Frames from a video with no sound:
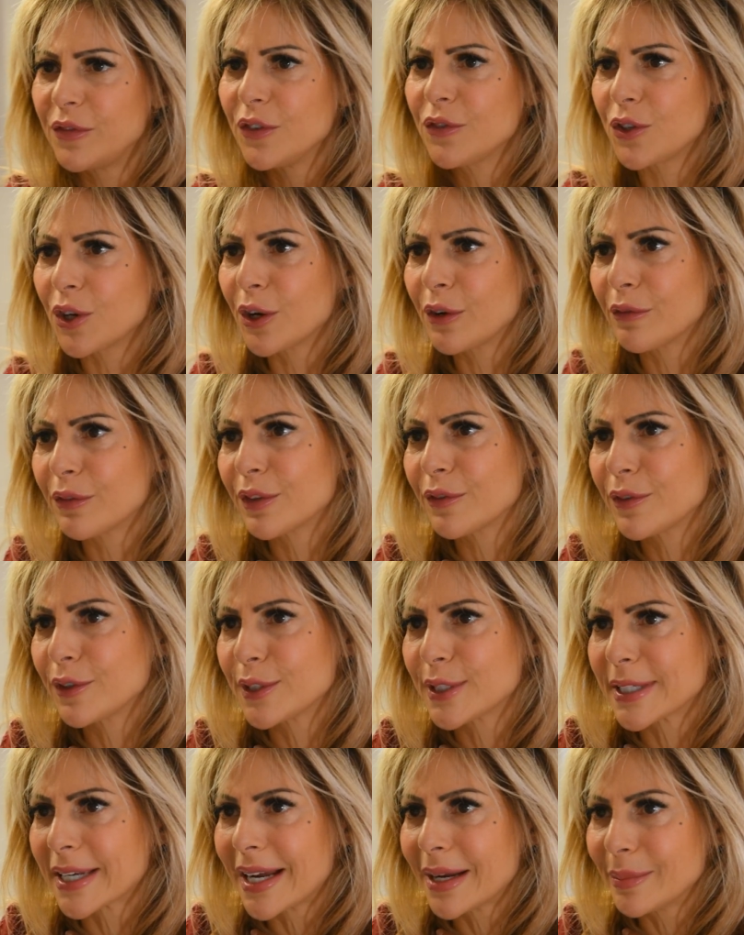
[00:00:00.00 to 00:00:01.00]
if you've done it for the
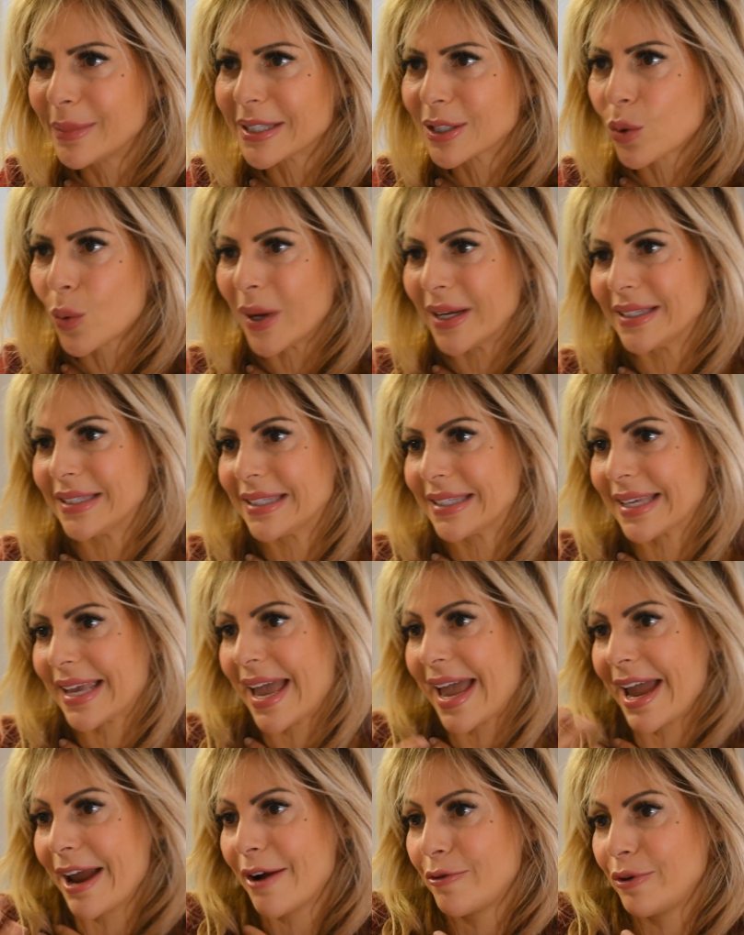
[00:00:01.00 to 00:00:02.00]
first time, it's quite a
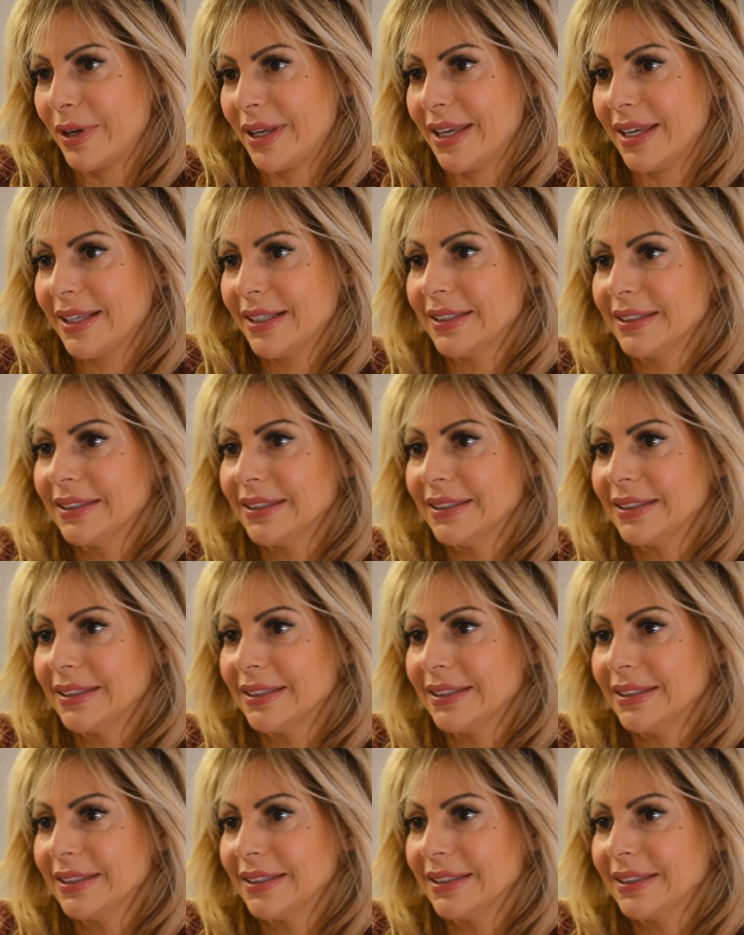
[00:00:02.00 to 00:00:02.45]
scary.